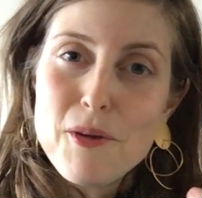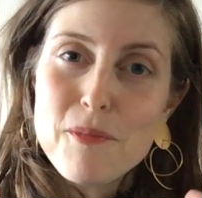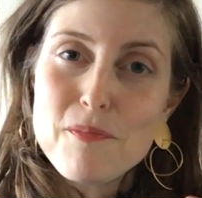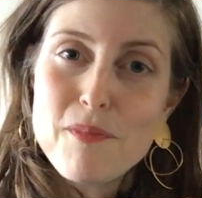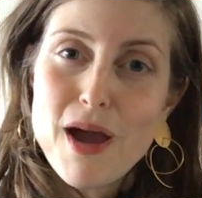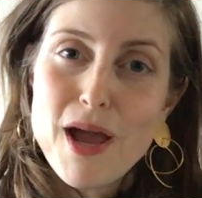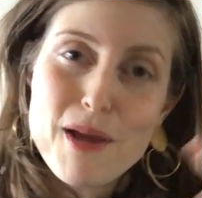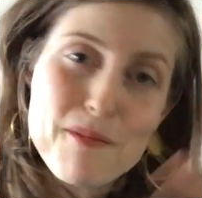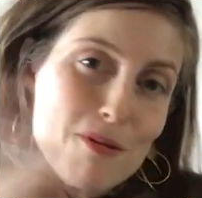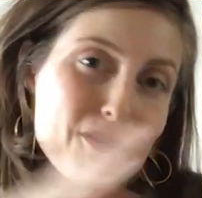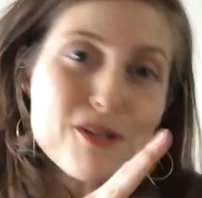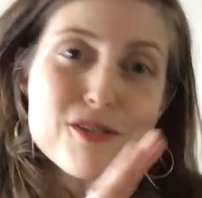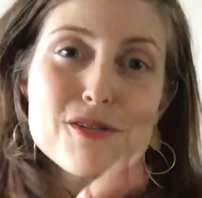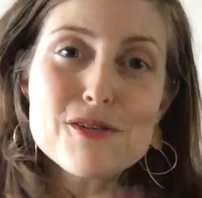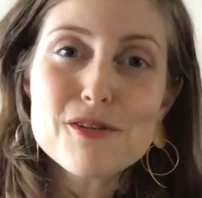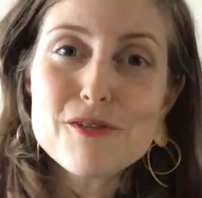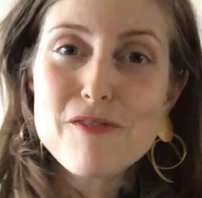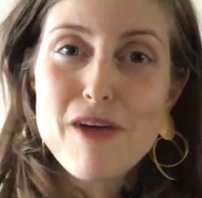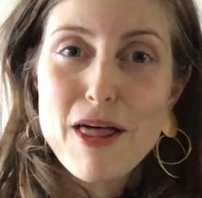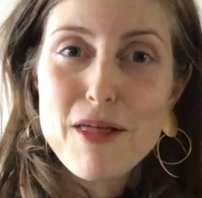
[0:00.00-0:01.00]
my
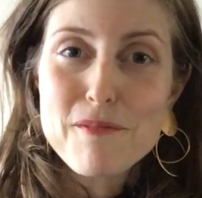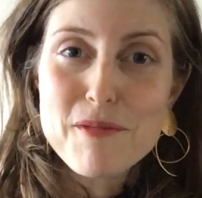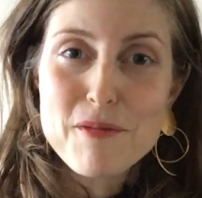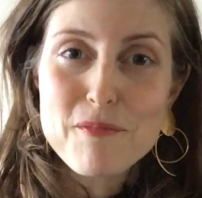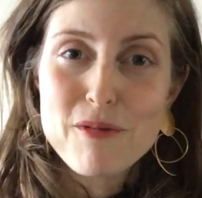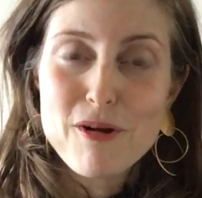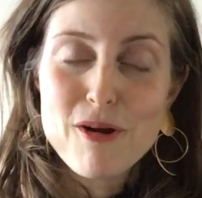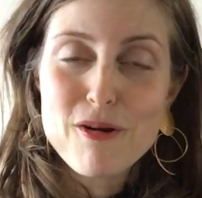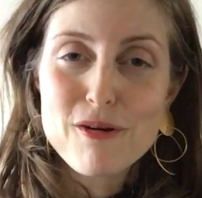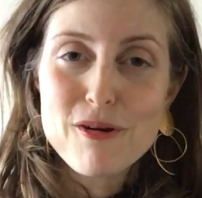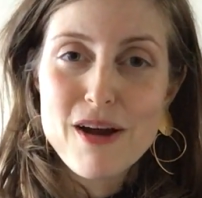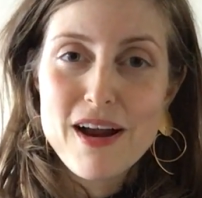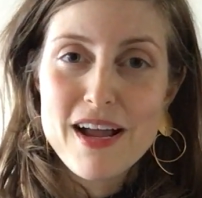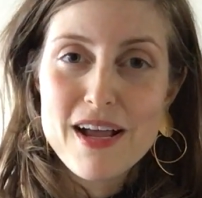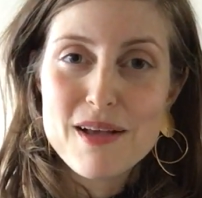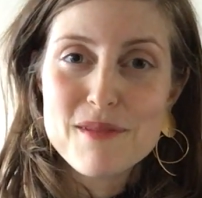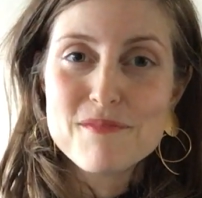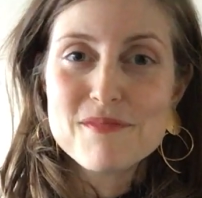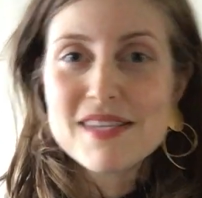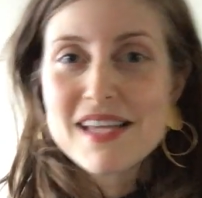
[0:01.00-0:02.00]
personal development
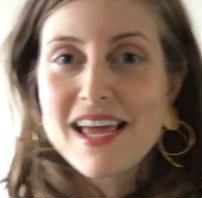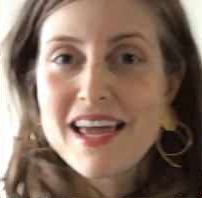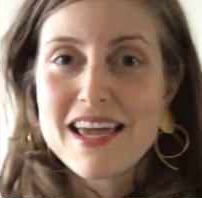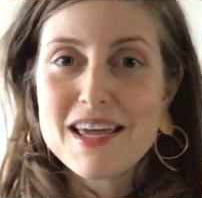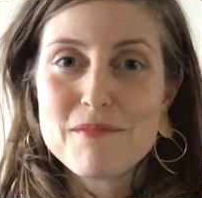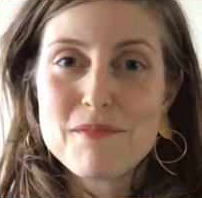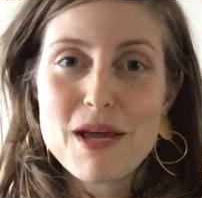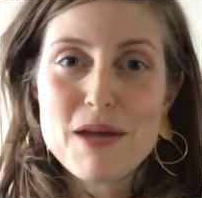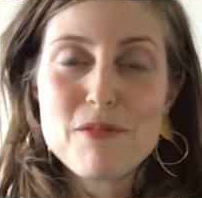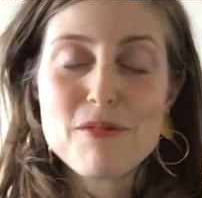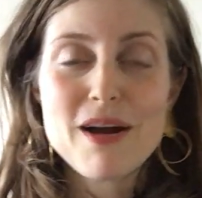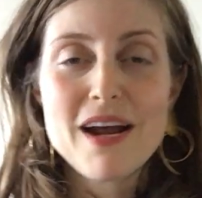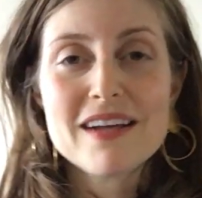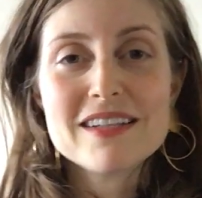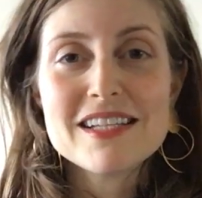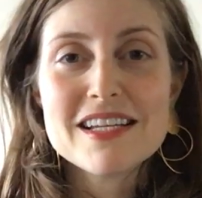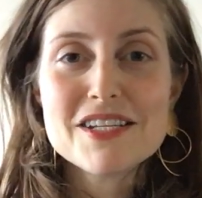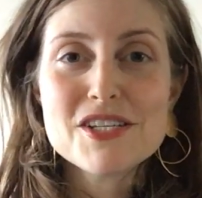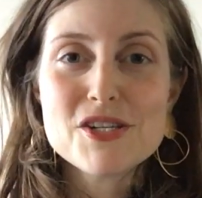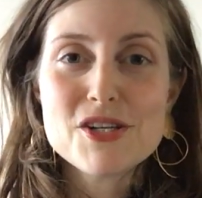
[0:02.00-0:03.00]
programs and my
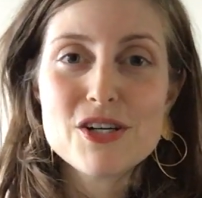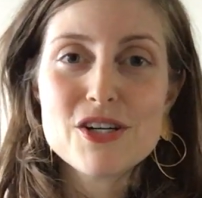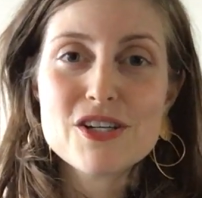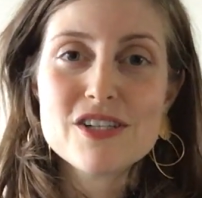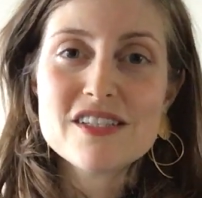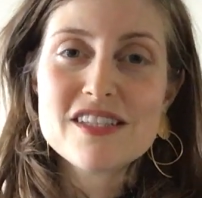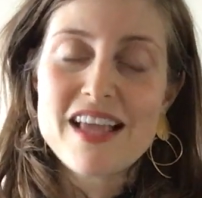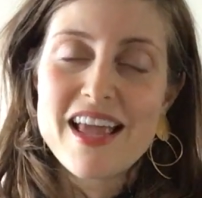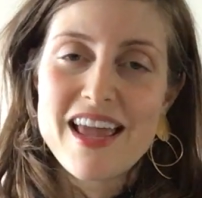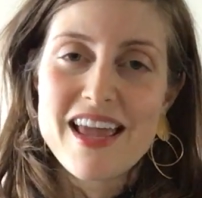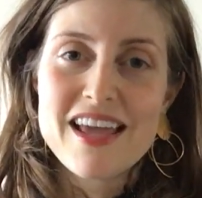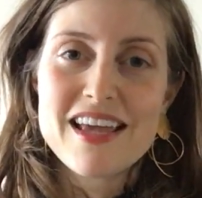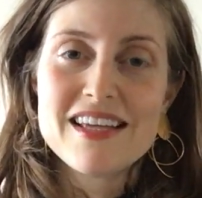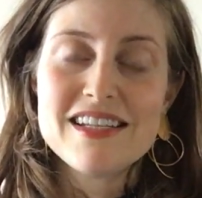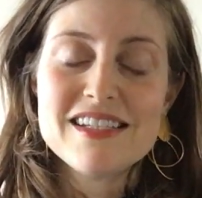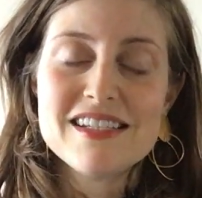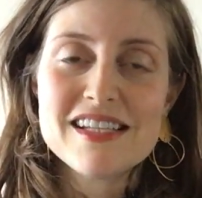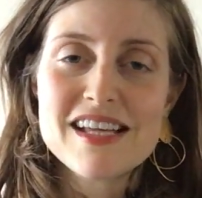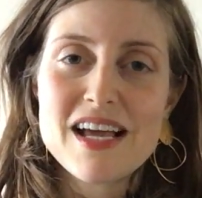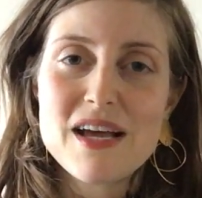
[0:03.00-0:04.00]
practitioners,
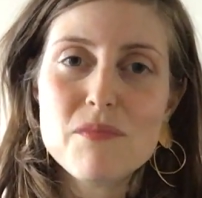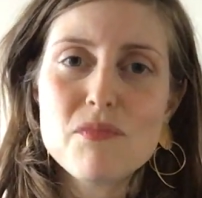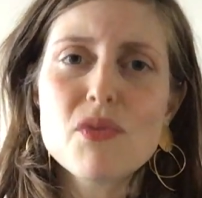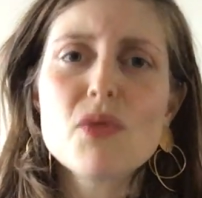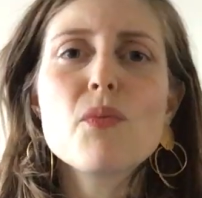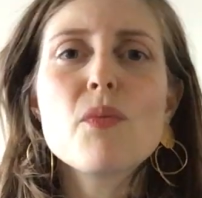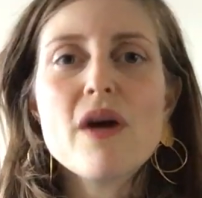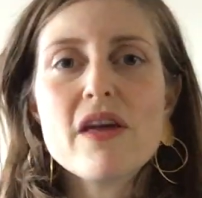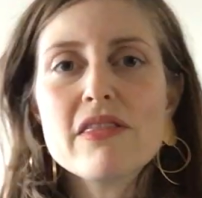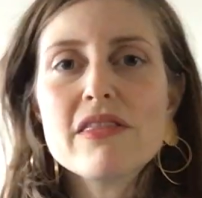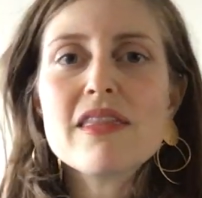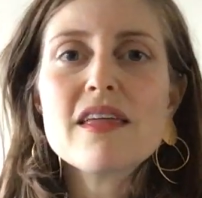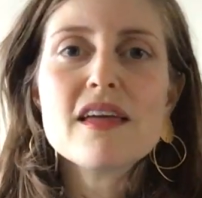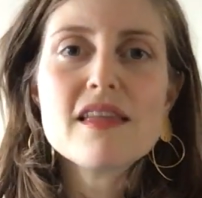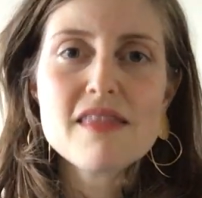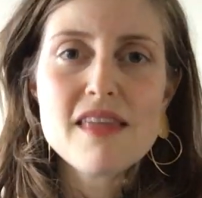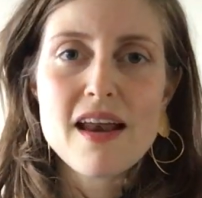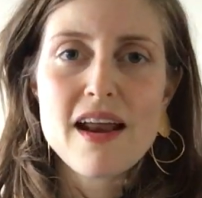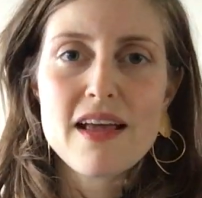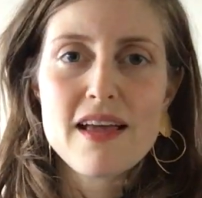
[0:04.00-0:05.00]
and the one
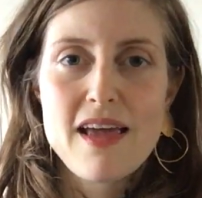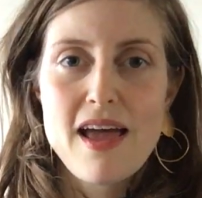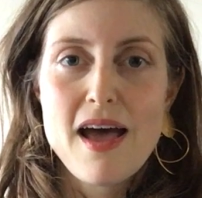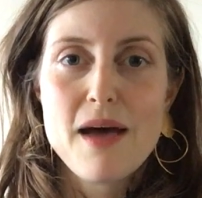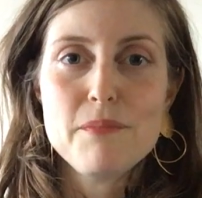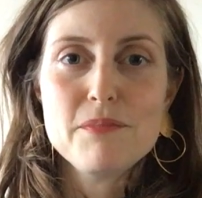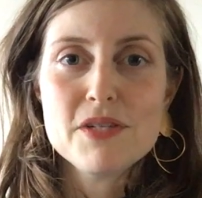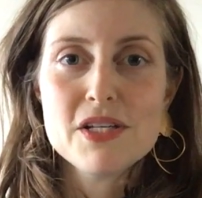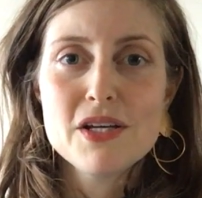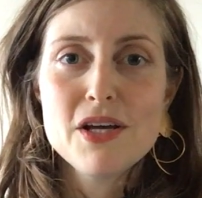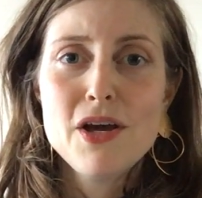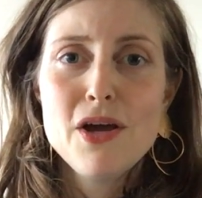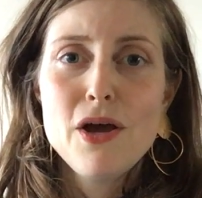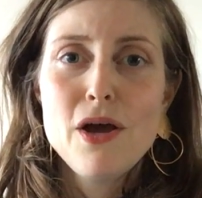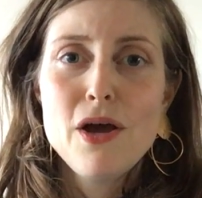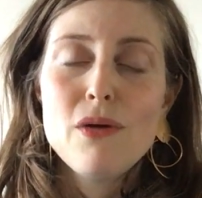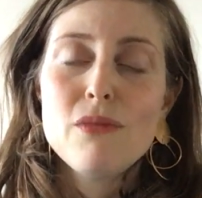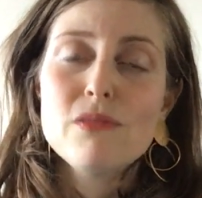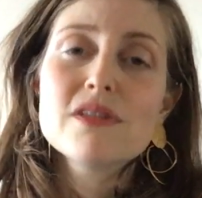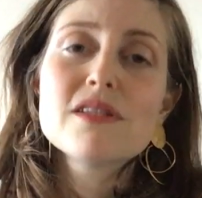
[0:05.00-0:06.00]
thing that I kept
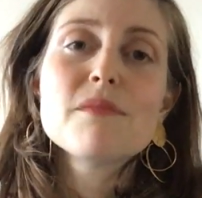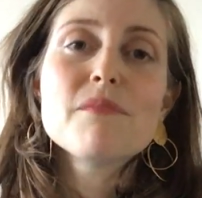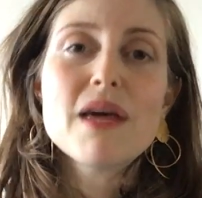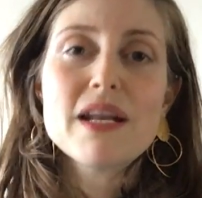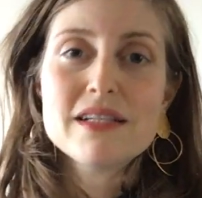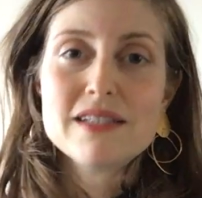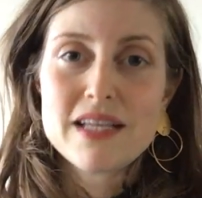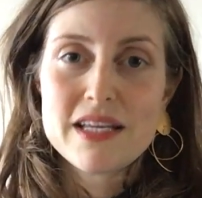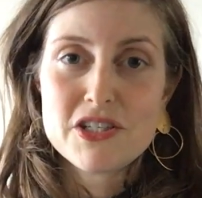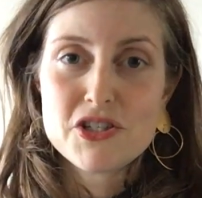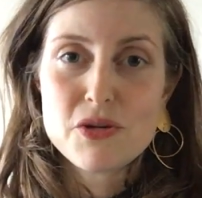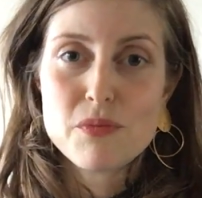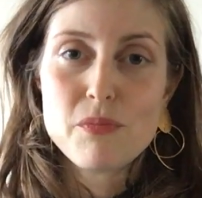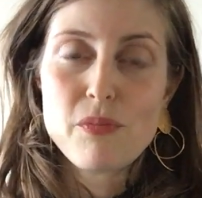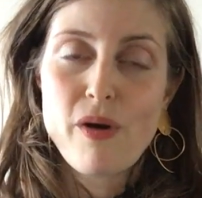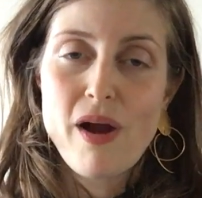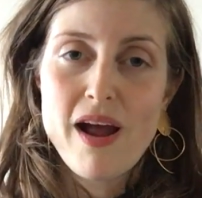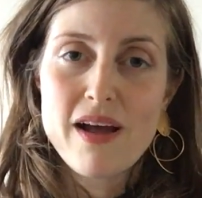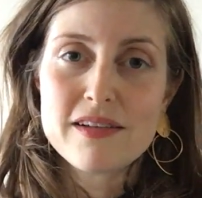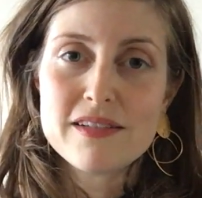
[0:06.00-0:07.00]
was a meditation
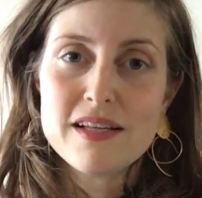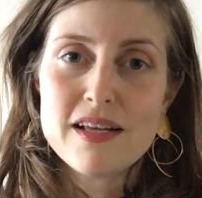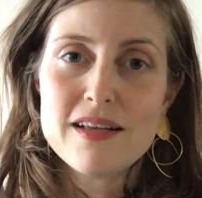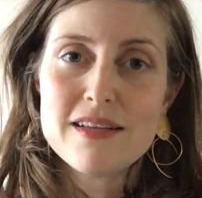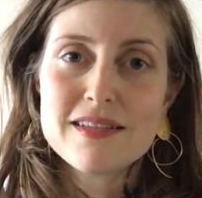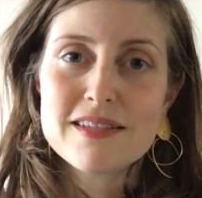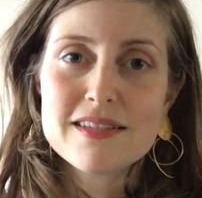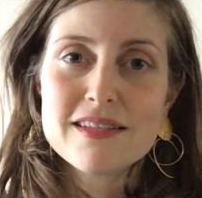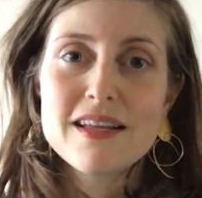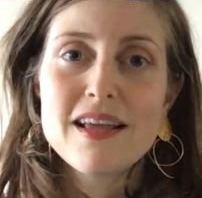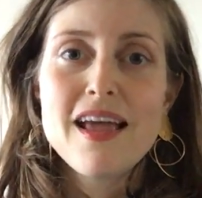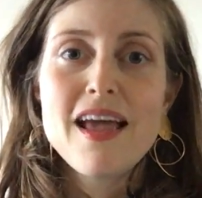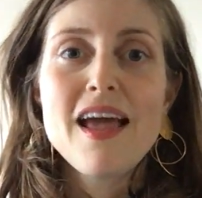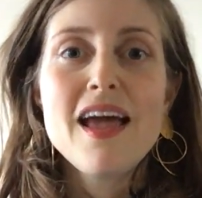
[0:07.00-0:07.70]
practice.